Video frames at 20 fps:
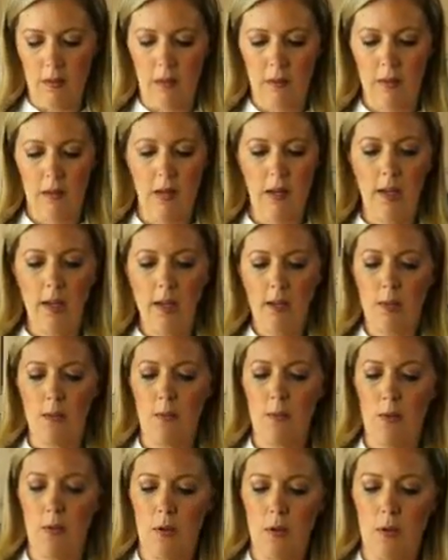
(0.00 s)
Okay,
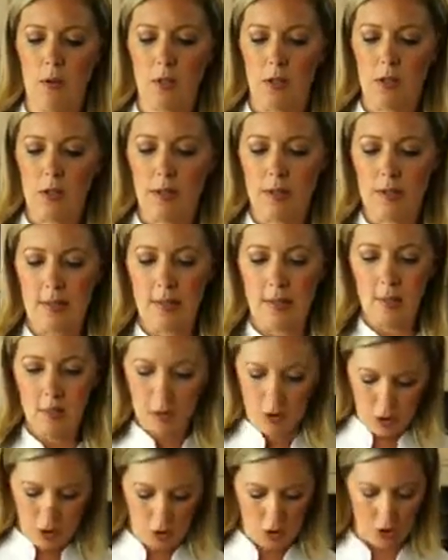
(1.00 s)
I'm going to just
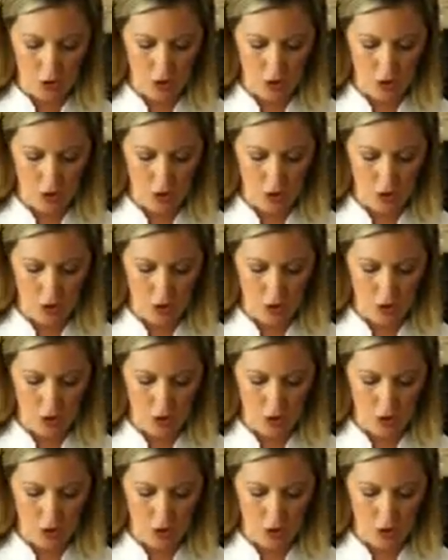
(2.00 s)
switch